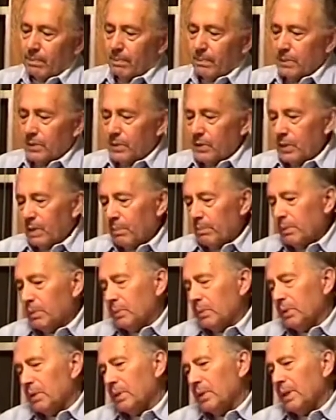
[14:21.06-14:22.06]
Ships
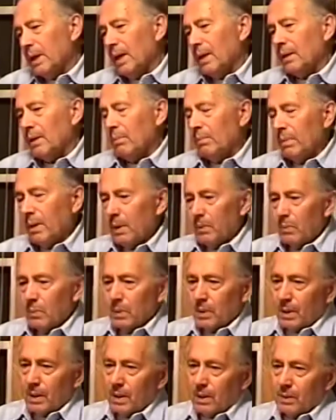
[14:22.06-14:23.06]
were sunk, men
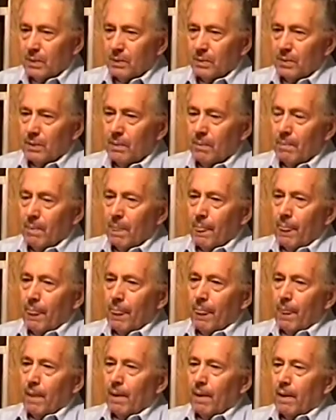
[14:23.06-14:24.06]
were killed.
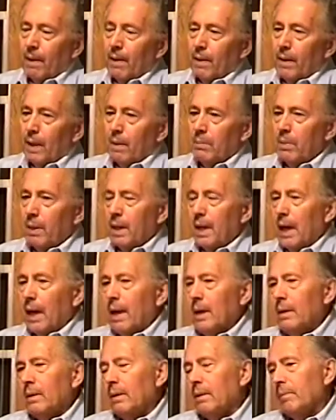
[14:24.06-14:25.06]
They
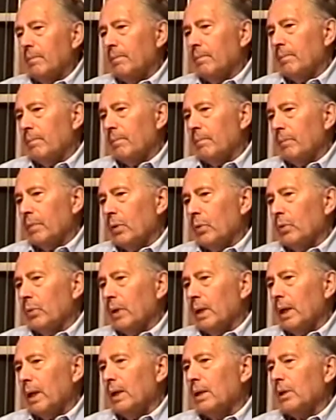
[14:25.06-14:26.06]
began
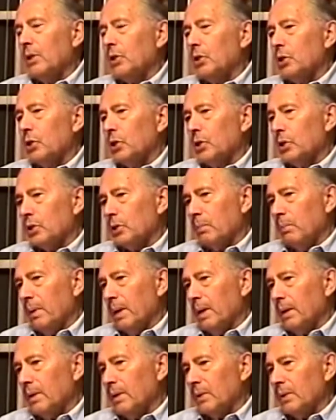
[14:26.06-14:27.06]
ringing the church
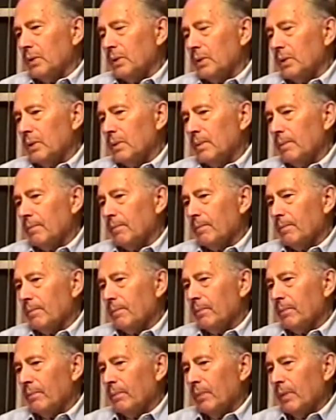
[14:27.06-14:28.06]
bells
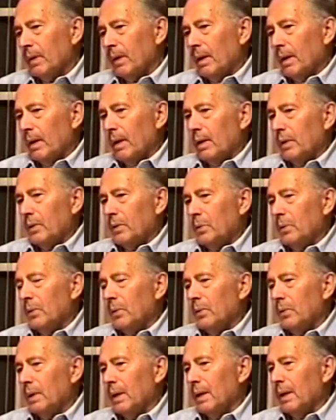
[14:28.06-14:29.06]

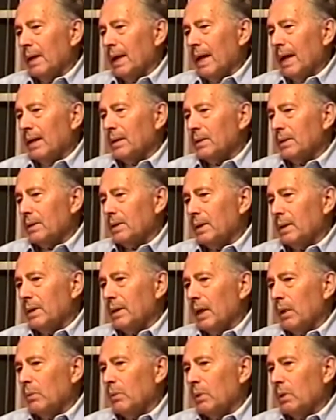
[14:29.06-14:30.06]
to announce that
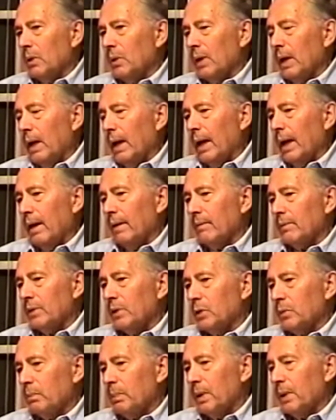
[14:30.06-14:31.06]
they were going to have a
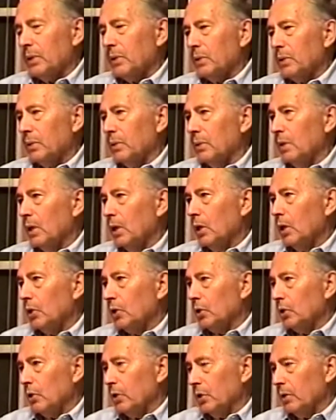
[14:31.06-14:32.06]
special
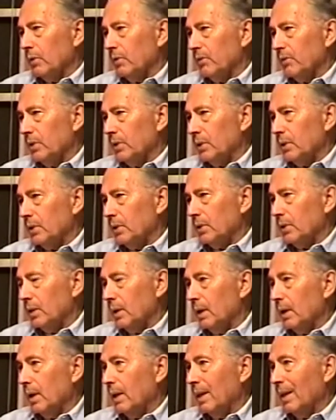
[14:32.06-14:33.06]
service
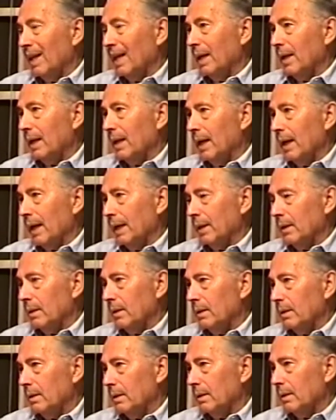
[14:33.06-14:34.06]
that night,
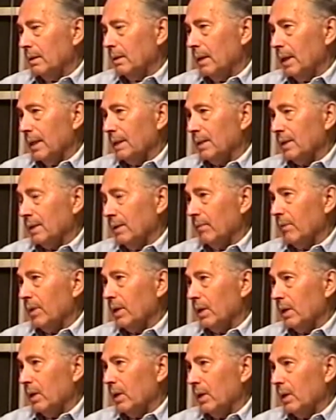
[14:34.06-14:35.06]
like 7
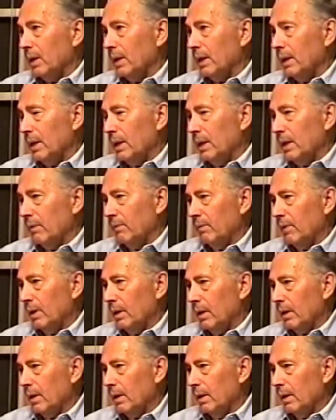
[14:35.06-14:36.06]
o'clock in the evening,